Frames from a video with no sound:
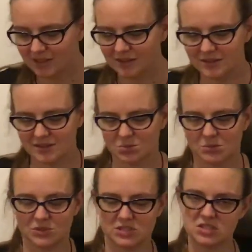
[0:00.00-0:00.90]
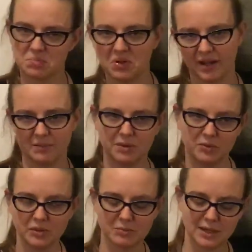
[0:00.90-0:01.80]
This one was supplied by
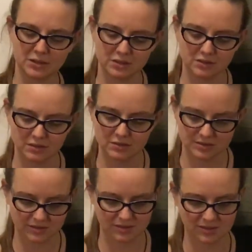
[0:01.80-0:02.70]
one of my girls.